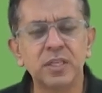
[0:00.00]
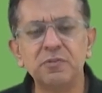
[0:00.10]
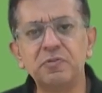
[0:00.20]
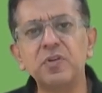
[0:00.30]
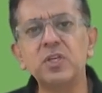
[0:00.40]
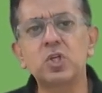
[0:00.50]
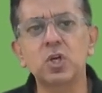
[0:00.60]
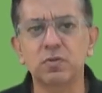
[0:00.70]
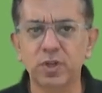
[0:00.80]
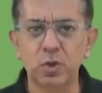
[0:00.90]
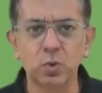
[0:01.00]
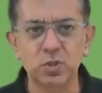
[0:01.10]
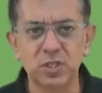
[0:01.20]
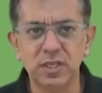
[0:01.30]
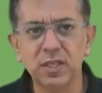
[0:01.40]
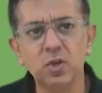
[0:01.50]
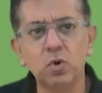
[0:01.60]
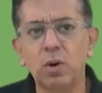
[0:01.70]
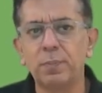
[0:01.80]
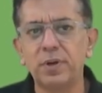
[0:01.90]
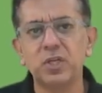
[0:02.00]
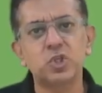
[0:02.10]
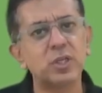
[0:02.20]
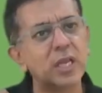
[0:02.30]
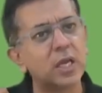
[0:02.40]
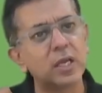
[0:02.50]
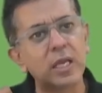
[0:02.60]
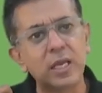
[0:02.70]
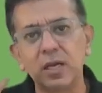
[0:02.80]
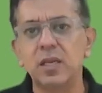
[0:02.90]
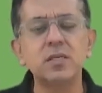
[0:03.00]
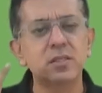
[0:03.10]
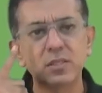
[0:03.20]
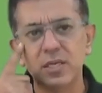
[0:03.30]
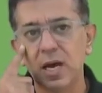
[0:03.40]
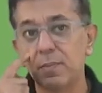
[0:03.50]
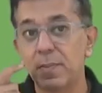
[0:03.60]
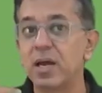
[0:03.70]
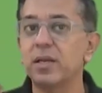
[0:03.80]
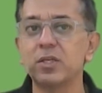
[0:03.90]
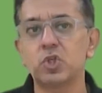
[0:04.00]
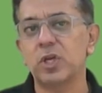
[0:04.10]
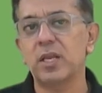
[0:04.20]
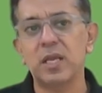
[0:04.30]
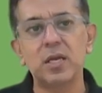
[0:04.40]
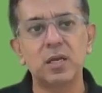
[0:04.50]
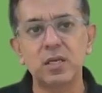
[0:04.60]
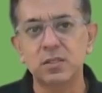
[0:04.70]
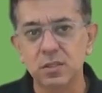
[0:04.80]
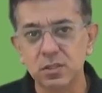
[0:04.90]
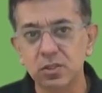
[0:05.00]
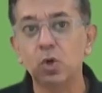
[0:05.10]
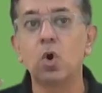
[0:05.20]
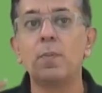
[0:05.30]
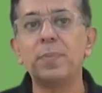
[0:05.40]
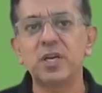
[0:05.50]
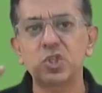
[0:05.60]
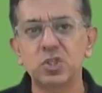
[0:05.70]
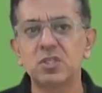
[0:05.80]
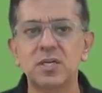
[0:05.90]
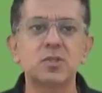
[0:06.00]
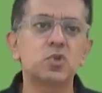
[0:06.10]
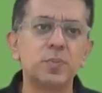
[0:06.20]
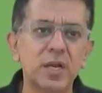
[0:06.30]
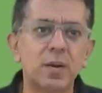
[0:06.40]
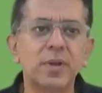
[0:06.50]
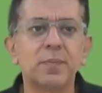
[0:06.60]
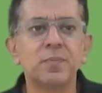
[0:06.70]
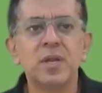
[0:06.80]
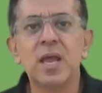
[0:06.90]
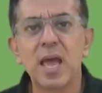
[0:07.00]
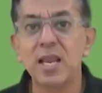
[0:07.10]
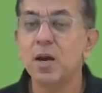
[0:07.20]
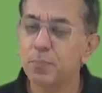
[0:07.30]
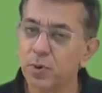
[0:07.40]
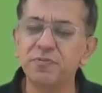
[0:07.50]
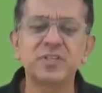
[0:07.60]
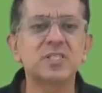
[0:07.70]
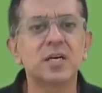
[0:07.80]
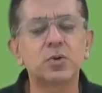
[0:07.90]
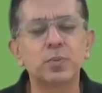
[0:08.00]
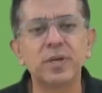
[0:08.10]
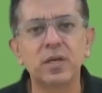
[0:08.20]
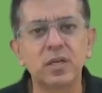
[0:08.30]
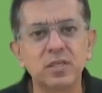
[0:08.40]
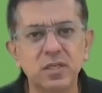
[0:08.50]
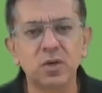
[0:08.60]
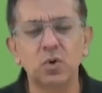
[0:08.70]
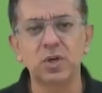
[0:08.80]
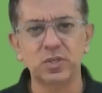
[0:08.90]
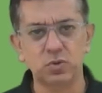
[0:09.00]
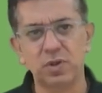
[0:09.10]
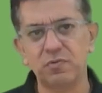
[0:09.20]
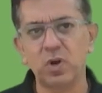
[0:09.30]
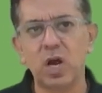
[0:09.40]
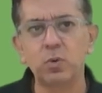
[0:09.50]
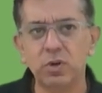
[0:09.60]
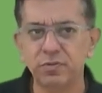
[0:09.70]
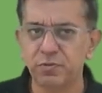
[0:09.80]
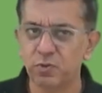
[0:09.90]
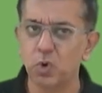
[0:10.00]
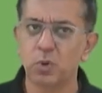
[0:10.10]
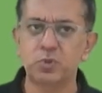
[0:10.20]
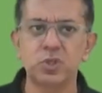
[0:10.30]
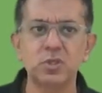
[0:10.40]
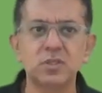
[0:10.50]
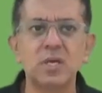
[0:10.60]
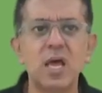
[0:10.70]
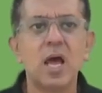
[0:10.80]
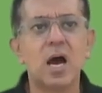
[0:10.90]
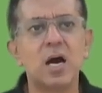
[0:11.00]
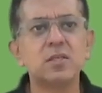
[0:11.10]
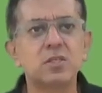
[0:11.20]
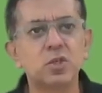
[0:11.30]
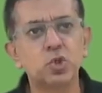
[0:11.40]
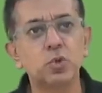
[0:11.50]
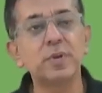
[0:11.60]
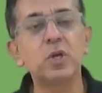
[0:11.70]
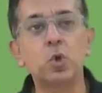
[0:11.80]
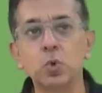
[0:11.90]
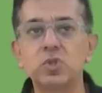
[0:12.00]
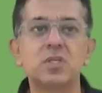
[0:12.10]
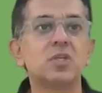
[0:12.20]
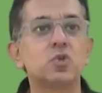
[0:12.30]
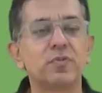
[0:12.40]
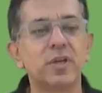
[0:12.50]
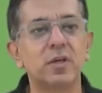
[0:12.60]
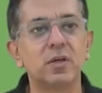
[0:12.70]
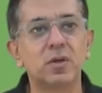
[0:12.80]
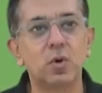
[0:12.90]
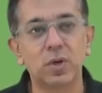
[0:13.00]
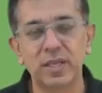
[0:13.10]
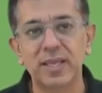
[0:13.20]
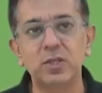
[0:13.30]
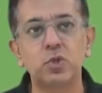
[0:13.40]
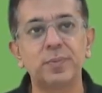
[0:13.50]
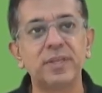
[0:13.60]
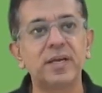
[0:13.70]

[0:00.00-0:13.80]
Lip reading: feature of the growth stage, that the competition increases, our market share increases, the competition starts to be coming, and our profits start to be increasing. Okay, so therefore, out of the four options, answer should be growth stage over here. Okay, that should be the